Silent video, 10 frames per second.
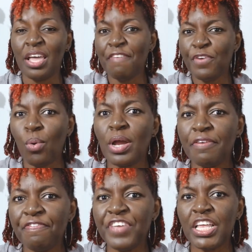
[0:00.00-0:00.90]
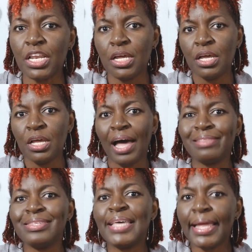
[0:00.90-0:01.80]
If you want to feel
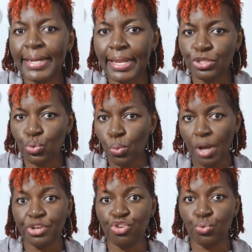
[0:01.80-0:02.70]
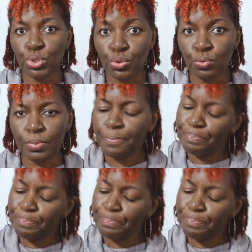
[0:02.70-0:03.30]
attended to on YouTube,